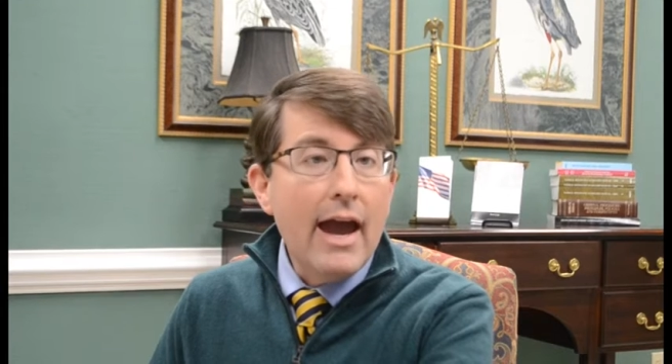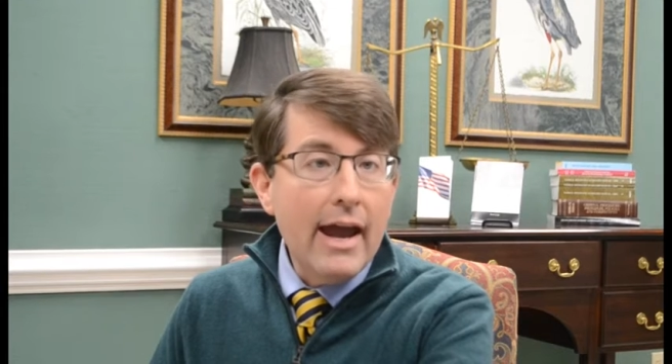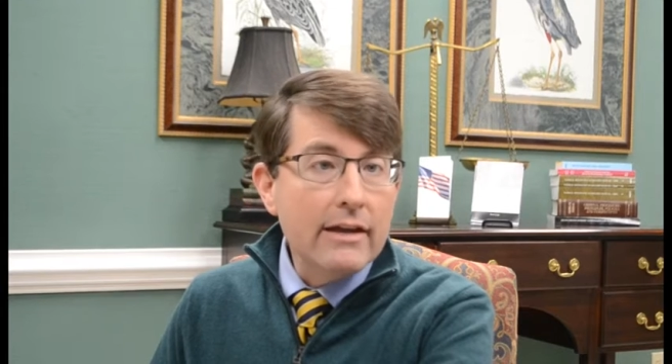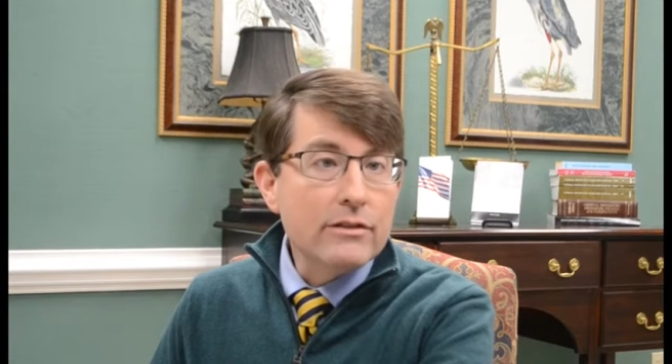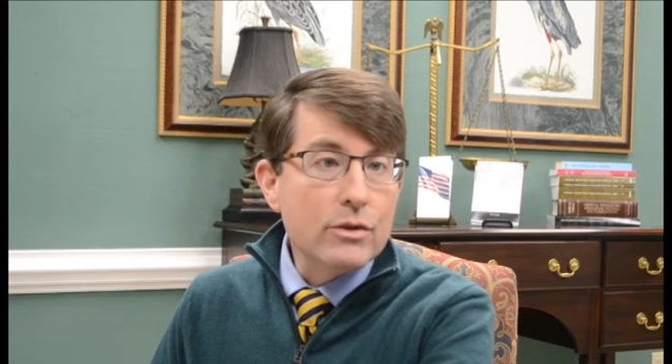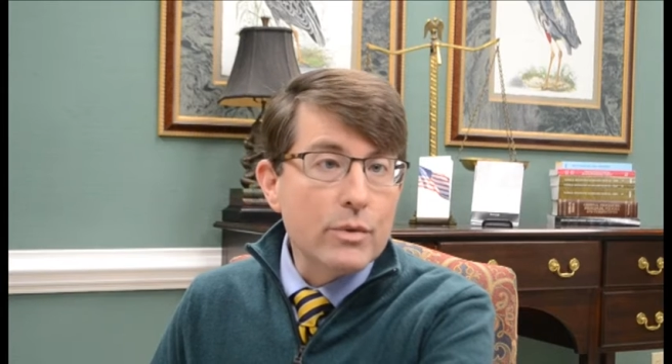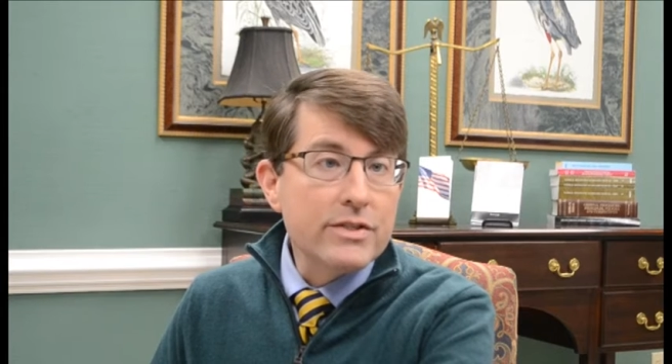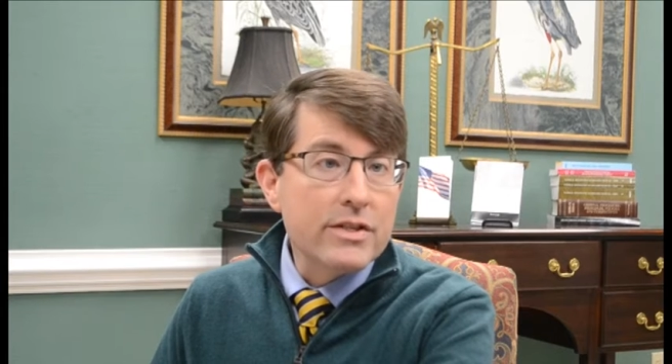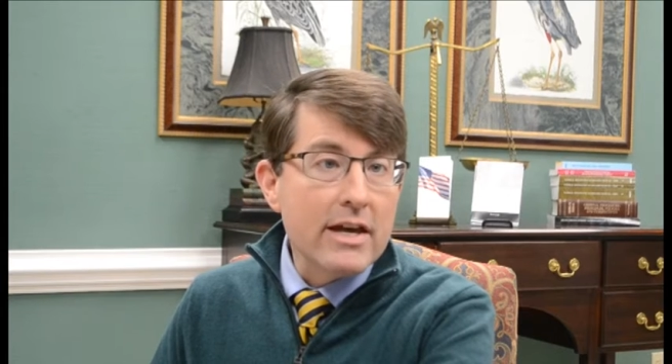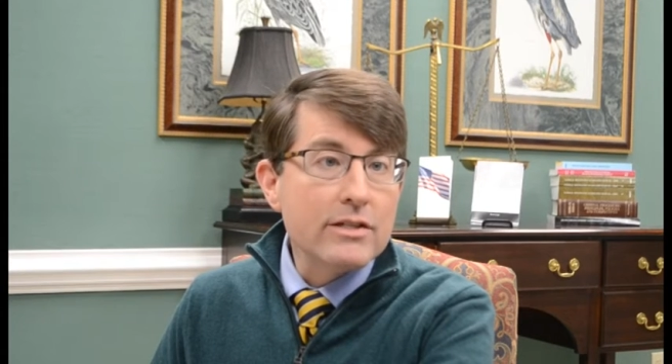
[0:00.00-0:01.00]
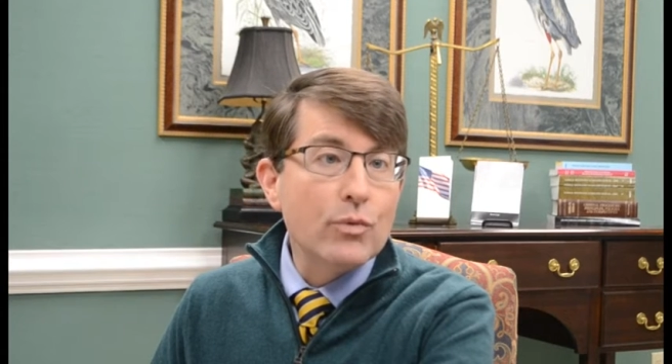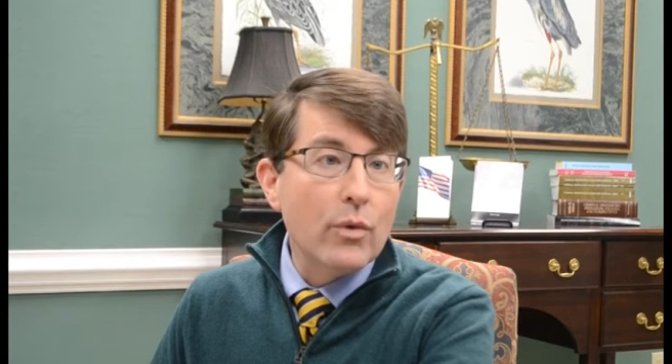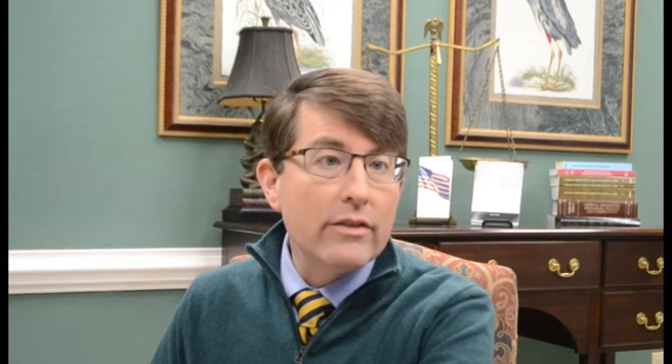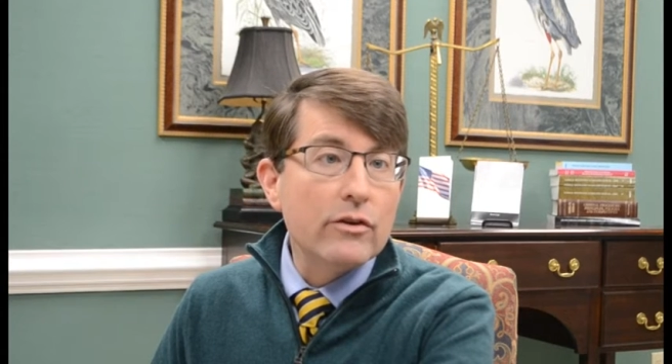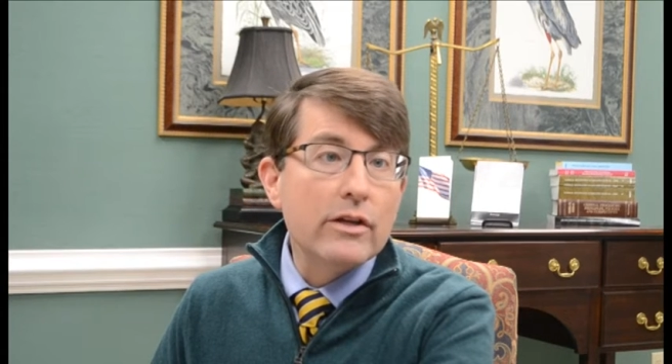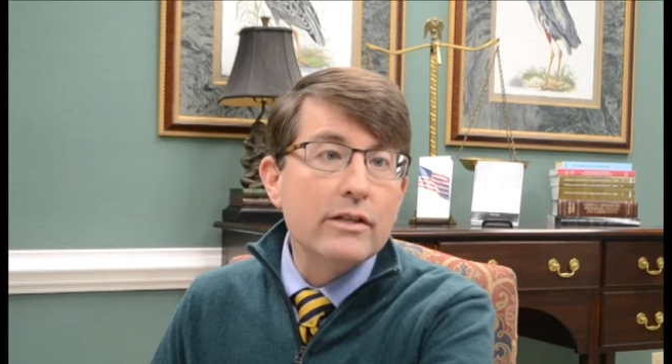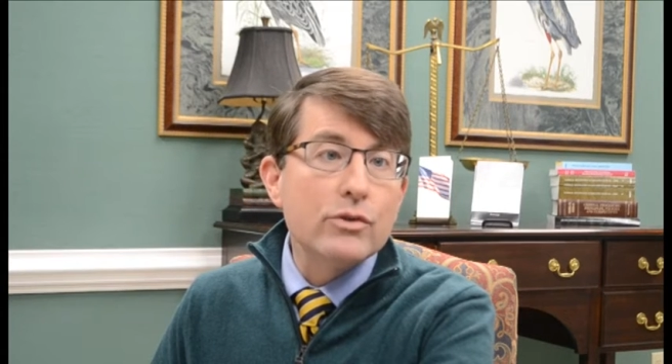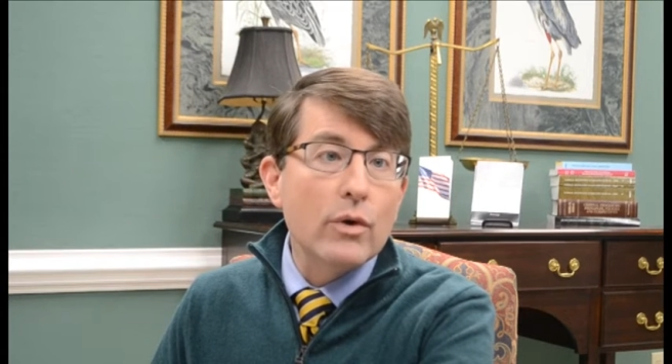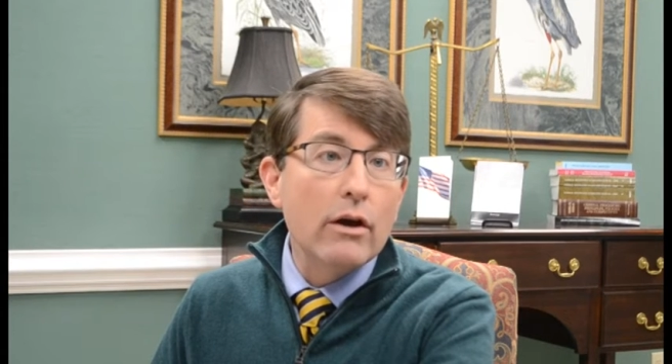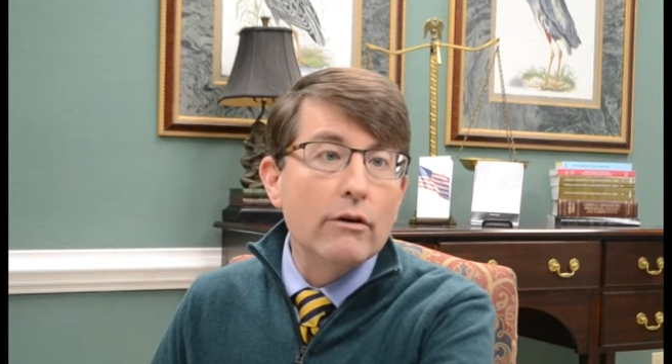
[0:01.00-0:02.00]
and to assess whether he
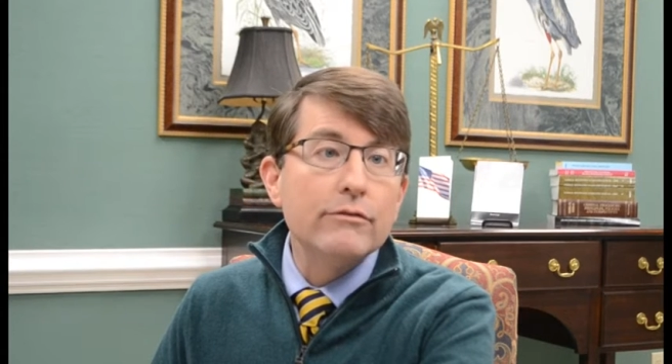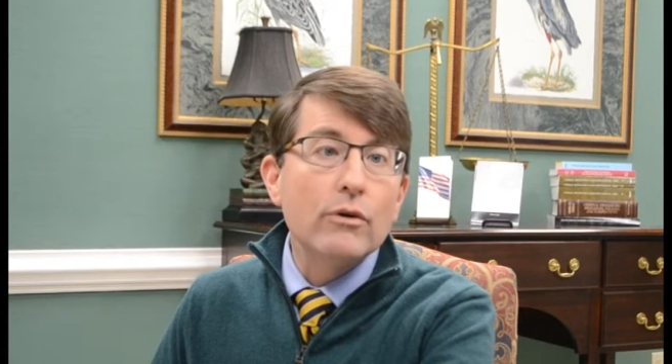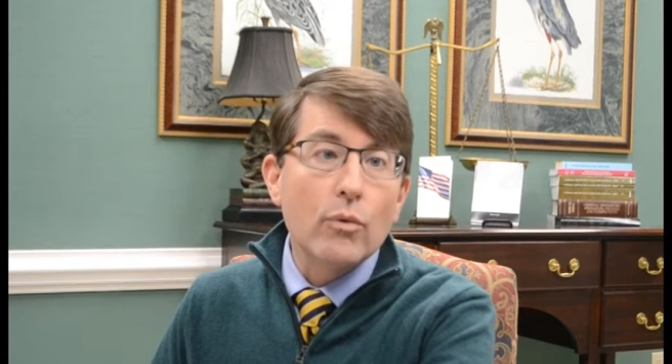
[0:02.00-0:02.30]
drove